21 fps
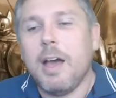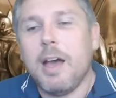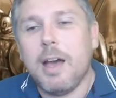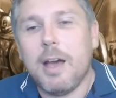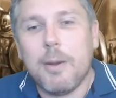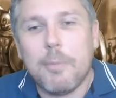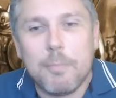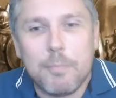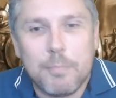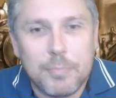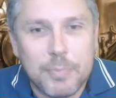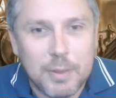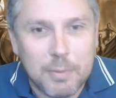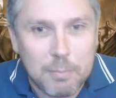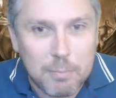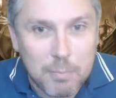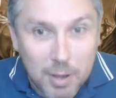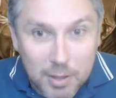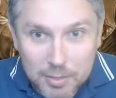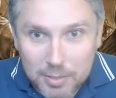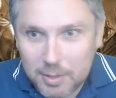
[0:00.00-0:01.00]
um,
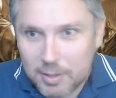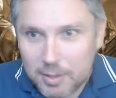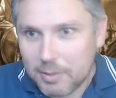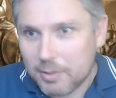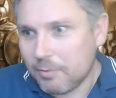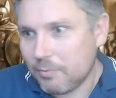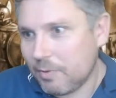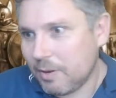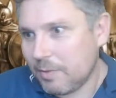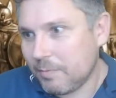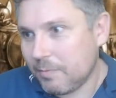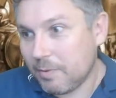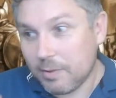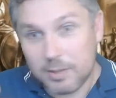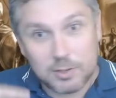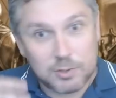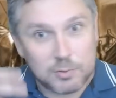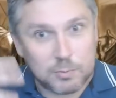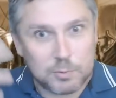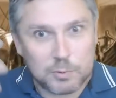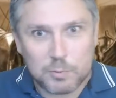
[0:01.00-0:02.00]
mother, the river.
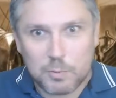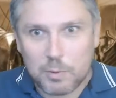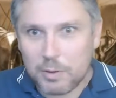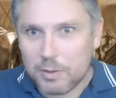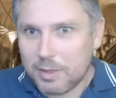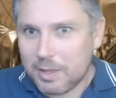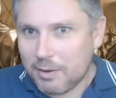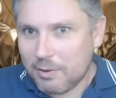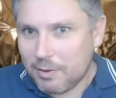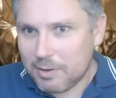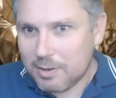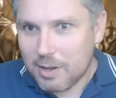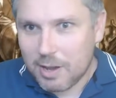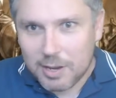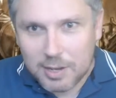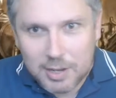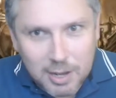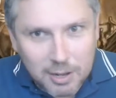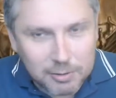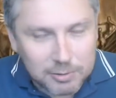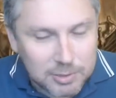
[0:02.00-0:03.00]
This was what their entire
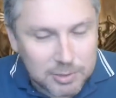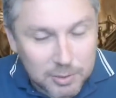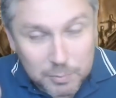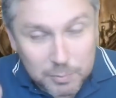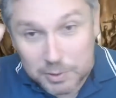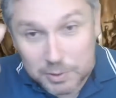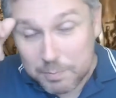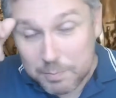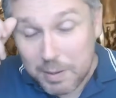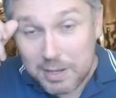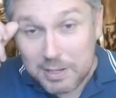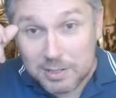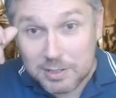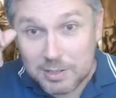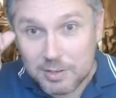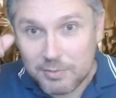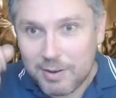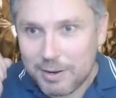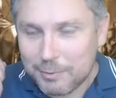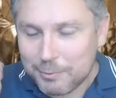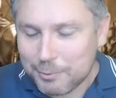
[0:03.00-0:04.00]
culture was based
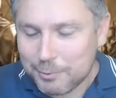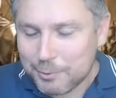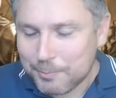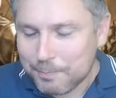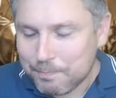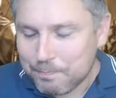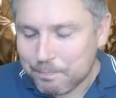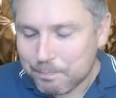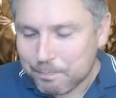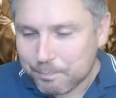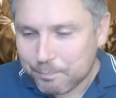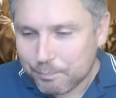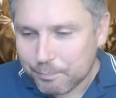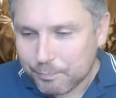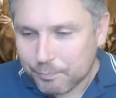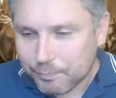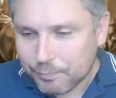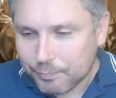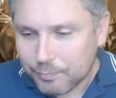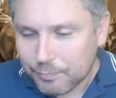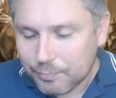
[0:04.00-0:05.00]
around.
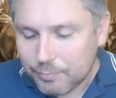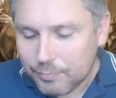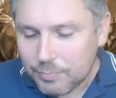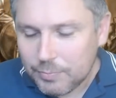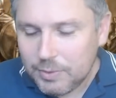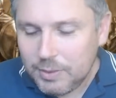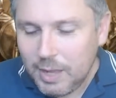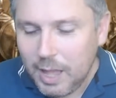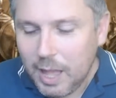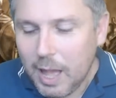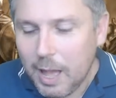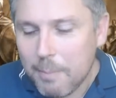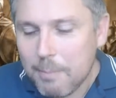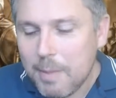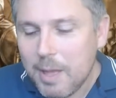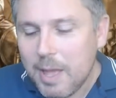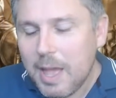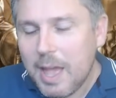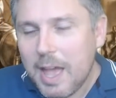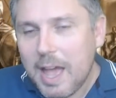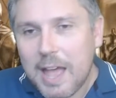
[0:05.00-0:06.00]
Um,
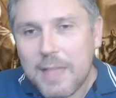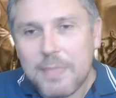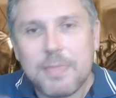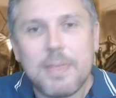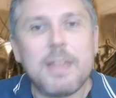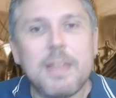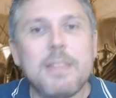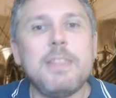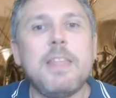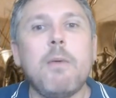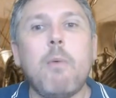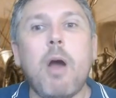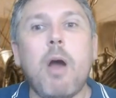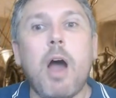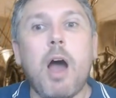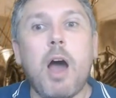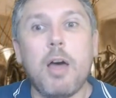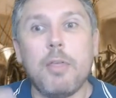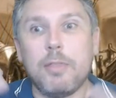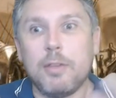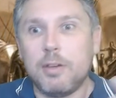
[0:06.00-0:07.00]
and then there were
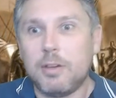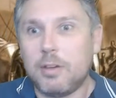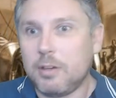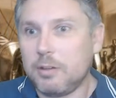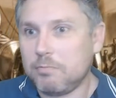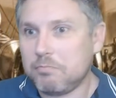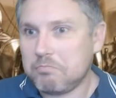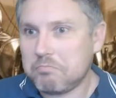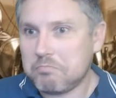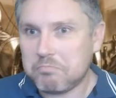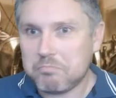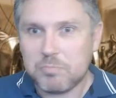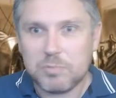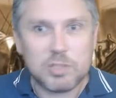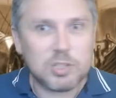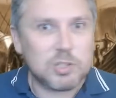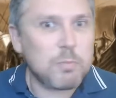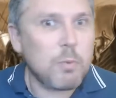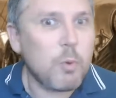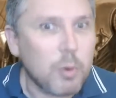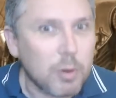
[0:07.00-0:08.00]
other
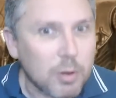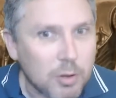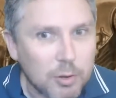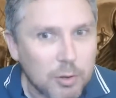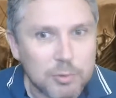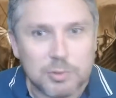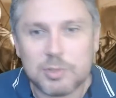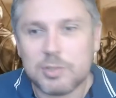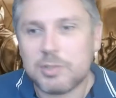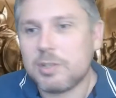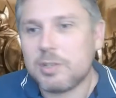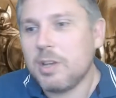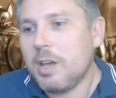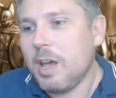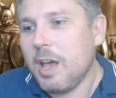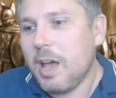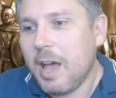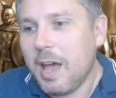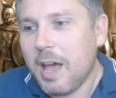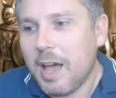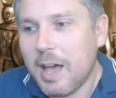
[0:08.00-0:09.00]
smaller gods.
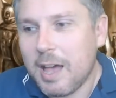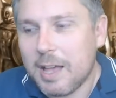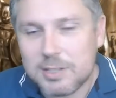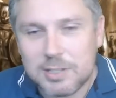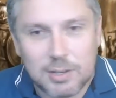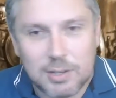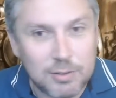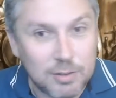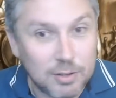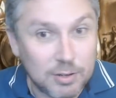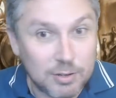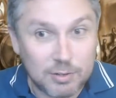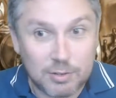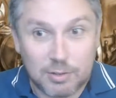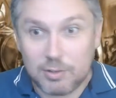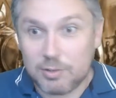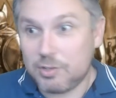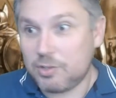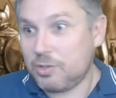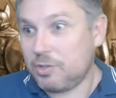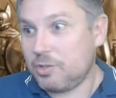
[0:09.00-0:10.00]
Uh, so the,
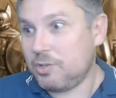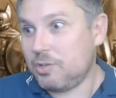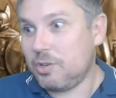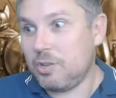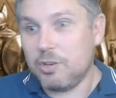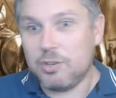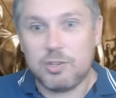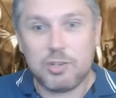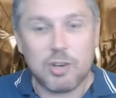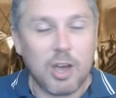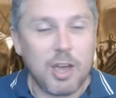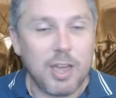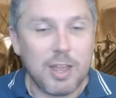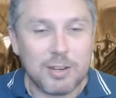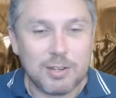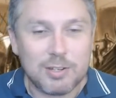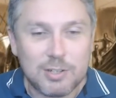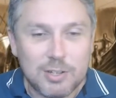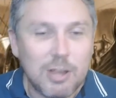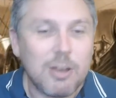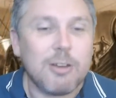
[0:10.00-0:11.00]
the
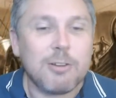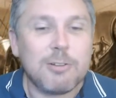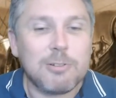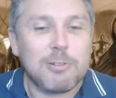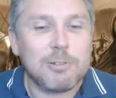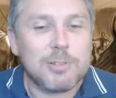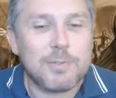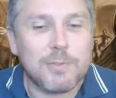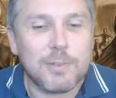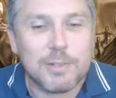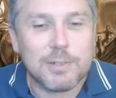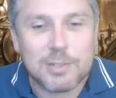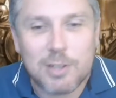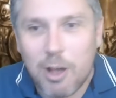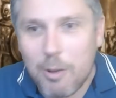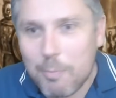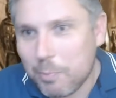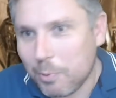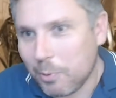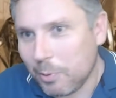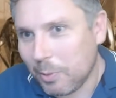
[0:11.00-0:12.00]
giant turtles, for
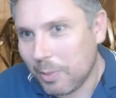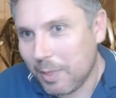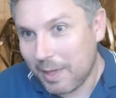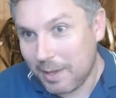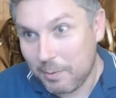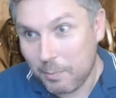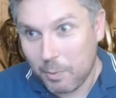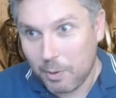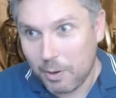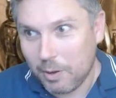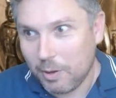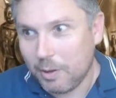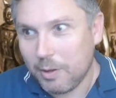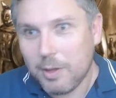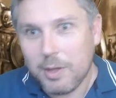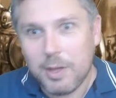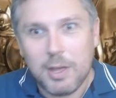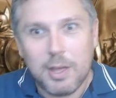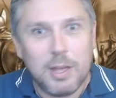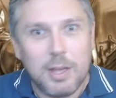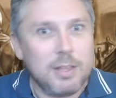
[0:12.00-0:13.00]
example, they were
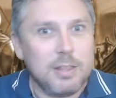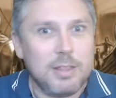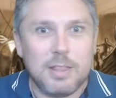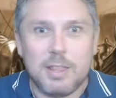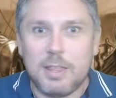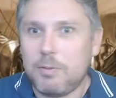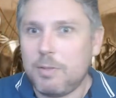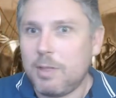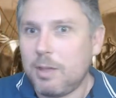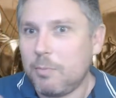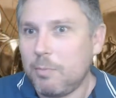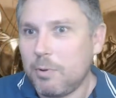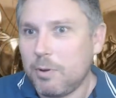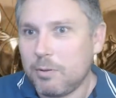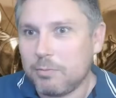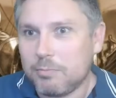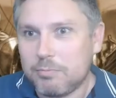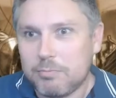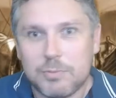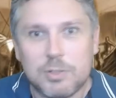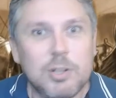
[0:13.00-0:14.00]
they, they
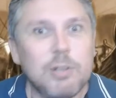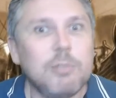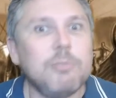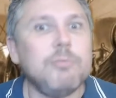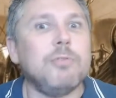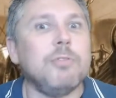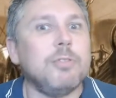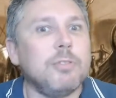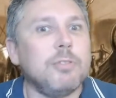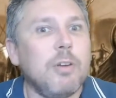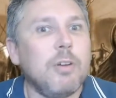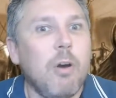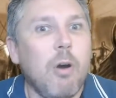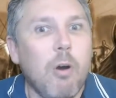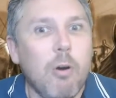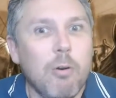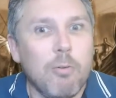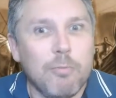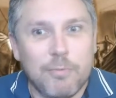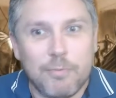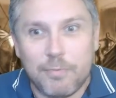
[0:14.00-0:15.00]
were children
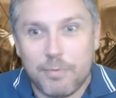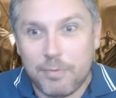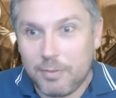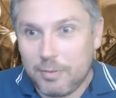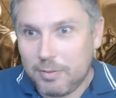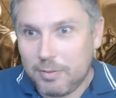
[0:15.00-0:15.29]
of